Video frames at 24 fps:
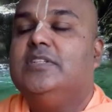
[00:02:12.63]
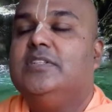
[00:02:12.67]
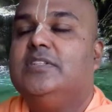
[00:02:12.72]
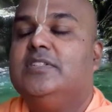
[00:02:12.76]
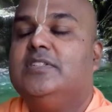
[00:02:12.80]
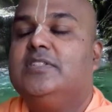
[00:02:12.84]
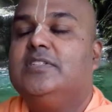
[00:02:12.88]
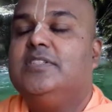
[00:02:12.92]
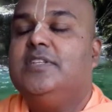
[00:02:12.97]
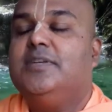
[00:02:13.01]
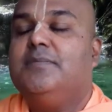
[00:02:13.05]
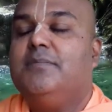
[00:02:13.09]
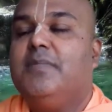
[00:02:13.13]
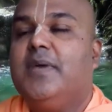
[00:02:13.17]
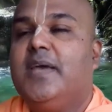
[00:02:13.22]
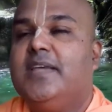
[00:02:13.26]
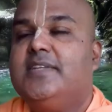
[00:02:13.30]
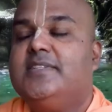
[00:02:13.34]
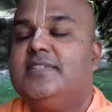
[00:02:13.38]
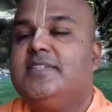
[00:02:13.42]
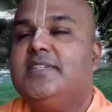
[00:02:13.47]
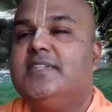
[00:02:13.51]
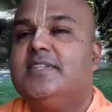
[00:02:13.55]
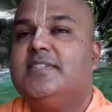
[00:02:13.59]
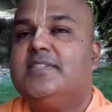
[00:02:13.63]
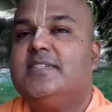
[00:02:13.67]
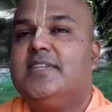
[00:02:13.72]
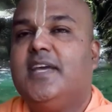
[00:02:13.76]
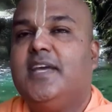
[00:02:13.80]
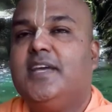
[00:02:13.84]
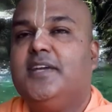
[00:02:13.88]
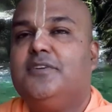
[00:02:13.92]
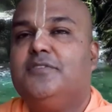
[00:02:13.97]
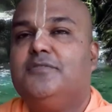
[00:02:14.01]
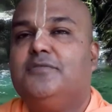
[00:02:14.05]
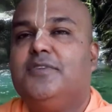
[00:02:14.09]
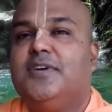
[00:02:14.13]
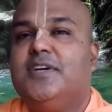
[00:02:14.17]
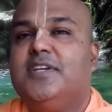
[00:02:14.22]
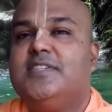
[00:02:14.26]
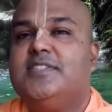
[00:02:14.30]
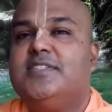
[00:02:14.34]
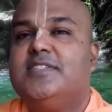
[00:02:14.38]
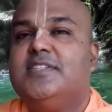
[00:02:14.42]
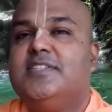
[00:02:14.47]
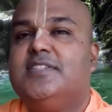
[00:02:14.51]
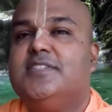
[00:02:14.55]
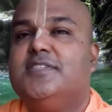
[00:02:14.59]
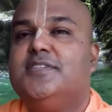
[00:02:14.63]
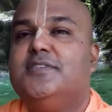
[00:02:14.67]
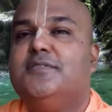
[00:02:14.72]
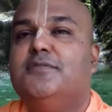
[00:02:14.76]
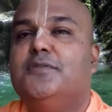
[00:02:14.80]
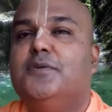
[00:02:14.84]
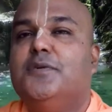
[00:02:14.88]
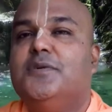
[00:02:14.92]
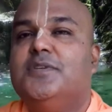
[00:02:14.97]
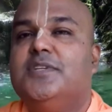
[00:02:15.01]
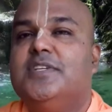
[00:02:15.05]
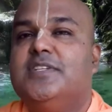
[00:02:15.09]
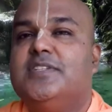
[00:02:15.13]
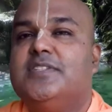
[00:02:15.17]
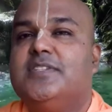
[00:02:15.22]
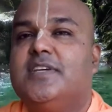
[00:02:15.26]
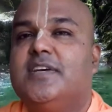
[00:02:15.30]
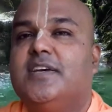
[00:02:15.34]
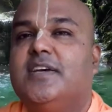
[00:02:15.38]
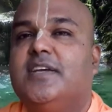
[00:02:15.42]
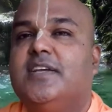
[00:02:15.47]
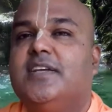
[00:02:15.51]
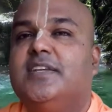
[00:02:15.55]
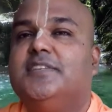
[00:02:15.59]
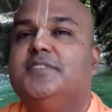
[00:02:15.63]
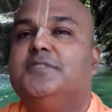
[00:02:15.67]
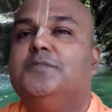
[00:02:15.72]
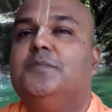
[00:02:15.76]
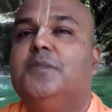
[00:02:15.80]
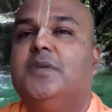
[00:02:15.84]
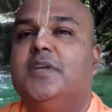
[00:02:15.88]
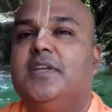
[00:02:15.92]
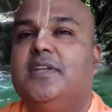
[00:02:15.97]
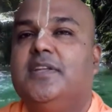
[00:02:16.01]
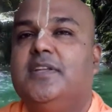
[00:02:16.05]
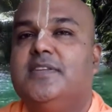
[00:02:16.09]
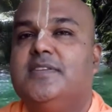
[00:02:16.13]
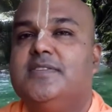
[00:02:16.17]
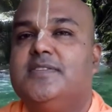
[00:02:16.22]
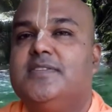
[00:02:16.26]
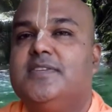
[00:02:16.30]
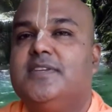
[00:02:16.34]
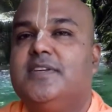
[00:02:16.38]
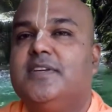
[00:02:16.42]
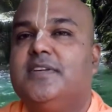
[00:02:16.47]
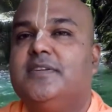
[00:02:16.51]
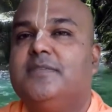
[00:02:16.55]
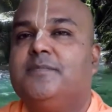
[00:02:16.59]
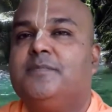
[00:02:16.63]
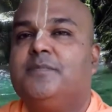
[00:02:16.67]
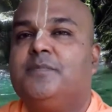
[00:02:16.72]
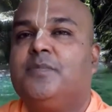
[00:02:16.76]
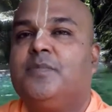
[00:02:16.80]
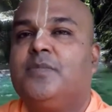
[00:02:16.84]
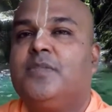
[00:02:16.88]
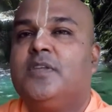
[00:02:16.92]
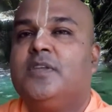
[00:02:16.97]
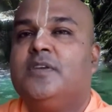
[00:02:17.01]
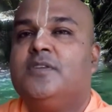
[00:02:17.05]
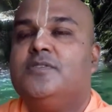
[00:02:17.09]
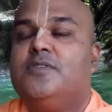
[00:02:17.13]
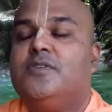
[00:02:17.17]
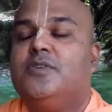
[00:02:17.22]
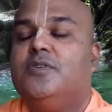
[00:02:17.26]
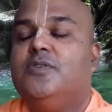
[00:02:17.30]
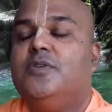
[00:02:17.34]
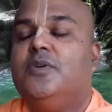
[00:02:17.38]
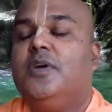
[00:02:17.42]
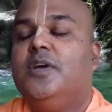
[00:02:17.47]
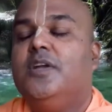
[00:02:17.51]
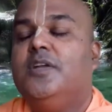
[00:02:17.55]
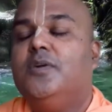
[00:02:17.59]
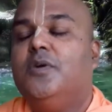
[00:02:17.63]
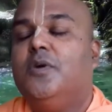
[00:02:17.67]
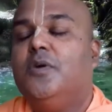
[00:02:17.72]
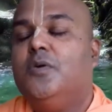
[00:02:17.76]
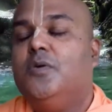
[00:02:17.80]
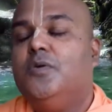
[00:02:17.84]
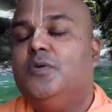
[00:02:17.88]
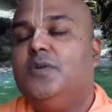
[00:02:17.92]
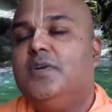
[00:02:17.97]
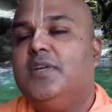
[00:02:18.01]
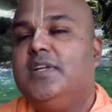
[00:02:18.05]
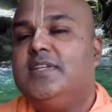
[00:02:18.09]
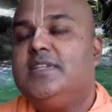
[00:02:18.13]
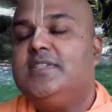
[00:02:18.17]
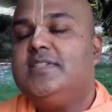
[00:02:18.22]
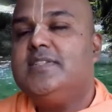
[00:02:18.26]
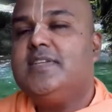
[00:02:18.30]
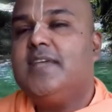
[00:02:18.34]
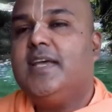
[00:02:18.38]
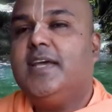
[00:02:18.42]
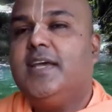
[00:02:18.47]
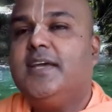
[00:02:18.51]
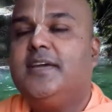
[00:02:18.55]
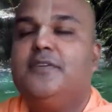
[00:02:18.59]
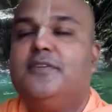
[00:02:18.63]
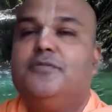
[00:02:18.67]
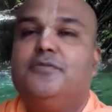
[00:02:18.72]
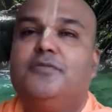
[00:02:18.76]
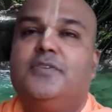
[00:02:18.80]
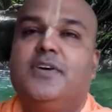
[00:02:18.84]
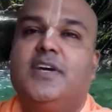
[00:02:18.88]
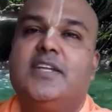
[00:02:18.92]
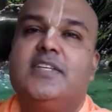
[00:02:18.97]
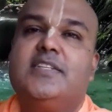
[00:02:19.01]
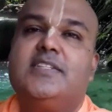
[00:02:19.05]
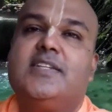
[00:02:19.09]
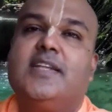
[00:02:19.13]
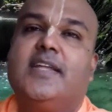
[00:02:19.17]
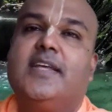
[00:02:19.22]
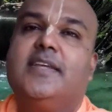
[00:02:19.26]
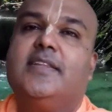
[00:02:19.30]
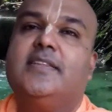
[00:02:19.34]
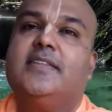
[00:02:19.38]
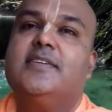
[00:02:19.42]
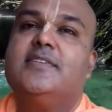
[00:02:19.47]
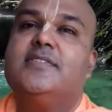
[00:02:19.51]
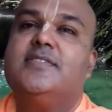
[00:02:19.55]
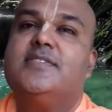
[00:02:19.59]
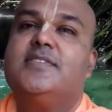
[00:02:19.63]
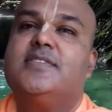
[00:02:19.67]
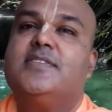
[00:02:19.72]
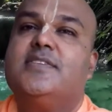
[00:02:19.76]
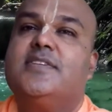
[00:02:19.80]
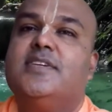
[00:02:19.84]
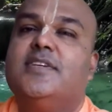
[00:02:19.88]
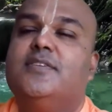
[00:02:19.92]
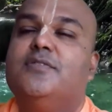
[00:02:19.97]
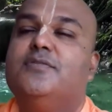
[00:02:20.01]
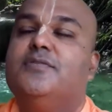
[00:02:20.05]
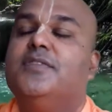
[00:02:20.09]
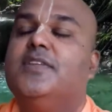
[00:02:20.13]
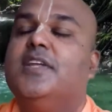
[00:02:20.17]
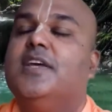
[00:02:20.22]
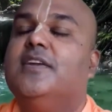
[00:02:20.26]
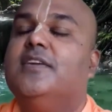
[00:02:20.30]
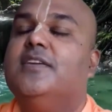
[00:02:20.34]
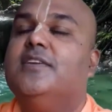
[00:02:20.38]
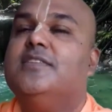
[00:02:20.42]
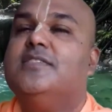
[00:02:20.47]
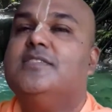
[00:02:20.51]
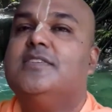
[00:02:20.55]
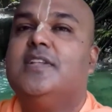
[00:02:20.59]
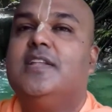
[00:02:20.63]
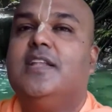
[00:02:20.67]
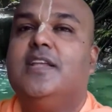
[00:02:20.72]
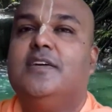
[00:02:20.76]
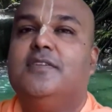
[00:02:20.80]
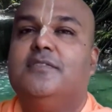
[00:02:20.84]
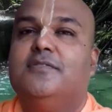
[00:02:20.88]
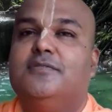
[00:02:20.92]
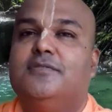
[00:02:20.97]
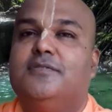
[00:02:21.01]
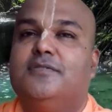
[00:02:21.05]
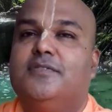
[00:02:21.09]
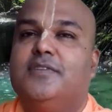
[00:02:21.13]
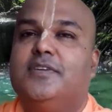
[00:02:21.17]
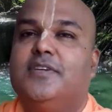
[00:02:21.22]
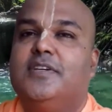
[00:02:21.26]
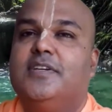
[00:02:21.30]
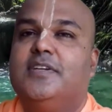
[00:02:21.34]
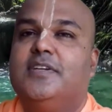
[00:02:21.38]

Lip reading: just imagine the sacrifice these devotees are experiencing. So you can only sacrifice like this if there is love.